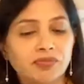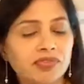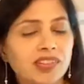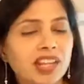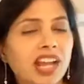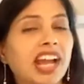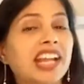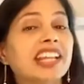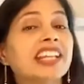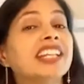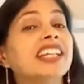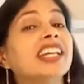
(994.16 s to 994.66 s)

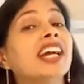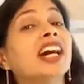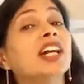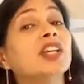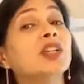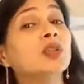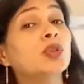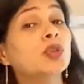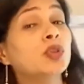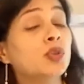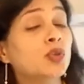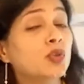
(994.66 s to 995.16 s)
idea
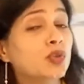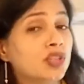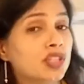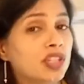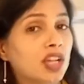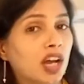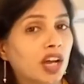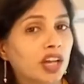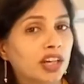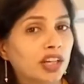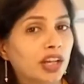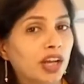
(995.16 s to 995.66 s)
to use
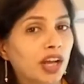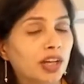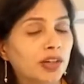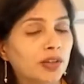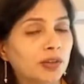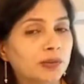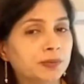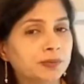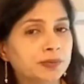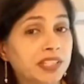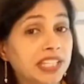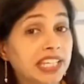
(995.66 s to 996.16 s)
the
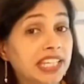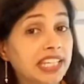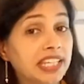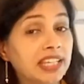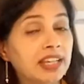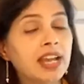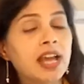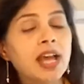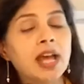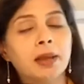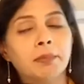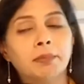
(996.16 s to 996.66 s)
oregano
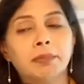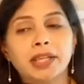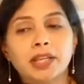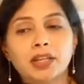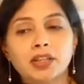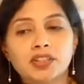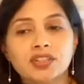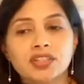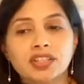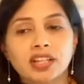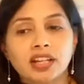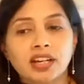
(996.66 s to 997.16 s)
tea,
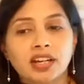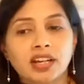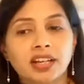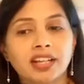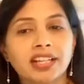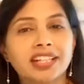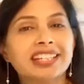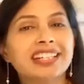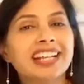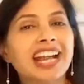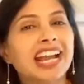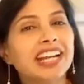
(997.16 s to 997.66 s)
because
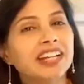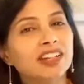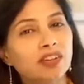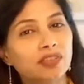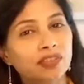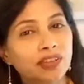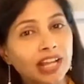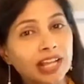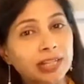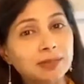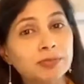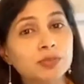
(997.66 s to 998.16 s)
it kind
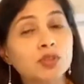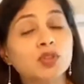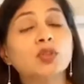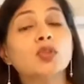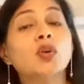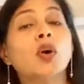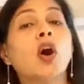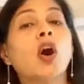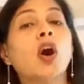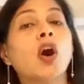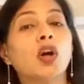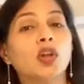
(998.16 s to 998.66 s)
of helps
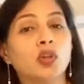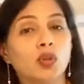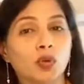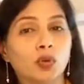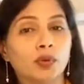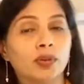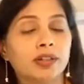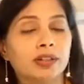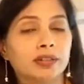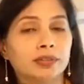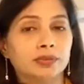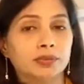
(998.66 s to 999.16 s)
you all
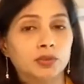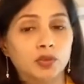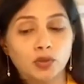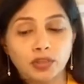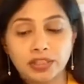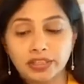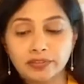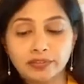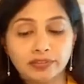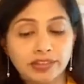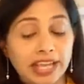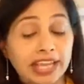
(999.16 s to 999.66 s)
over. So
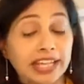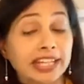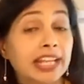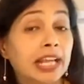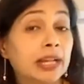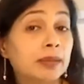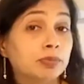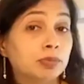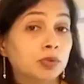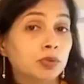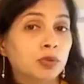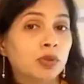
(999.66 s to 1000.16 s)
it can
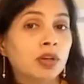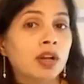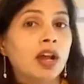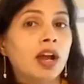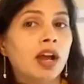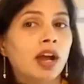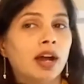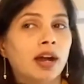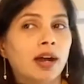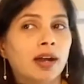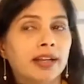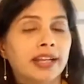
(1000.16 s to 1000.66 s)
help you
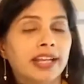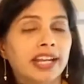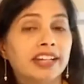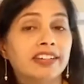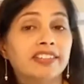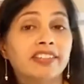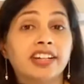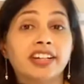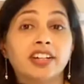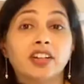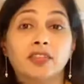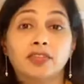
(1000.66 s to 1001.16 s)

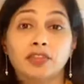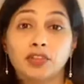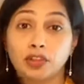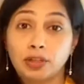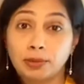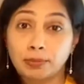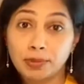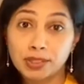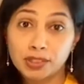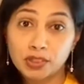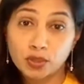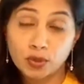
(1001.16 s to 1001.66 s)
get rid of
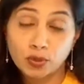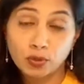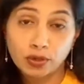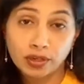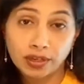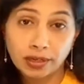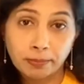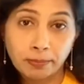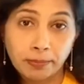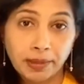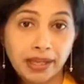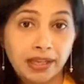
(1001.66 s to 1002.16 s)
your
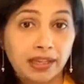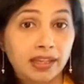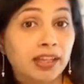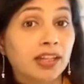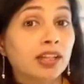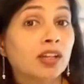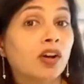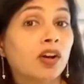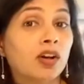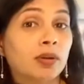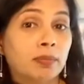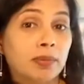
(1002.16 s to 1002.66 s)
muscular
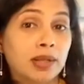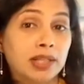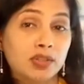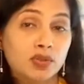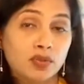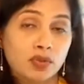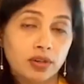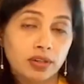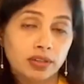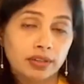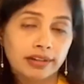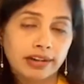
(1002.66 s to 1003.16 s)
pain or
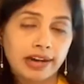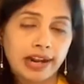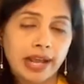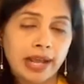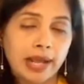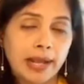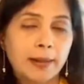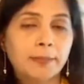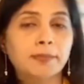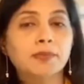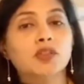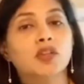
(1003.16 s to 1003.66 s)
menstrual
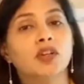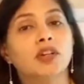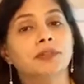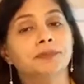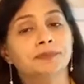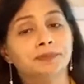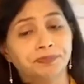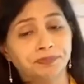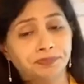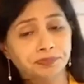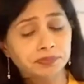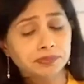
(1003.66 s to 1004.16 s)
cramps,
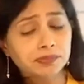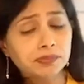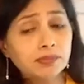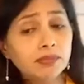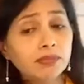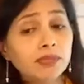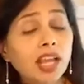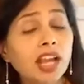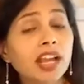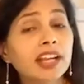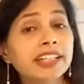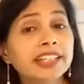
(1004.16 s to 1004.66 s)
or
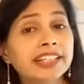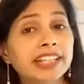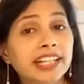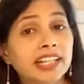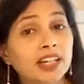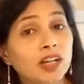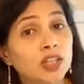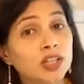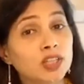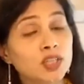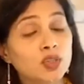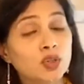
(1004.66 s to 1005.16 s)
it can
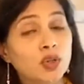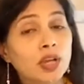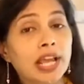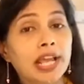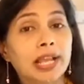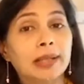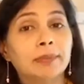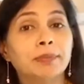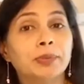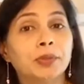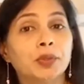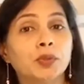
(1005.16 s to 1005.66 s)
also
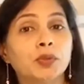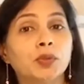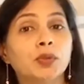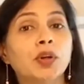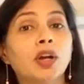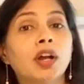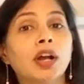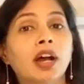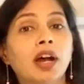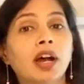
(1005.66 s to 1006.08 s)
help you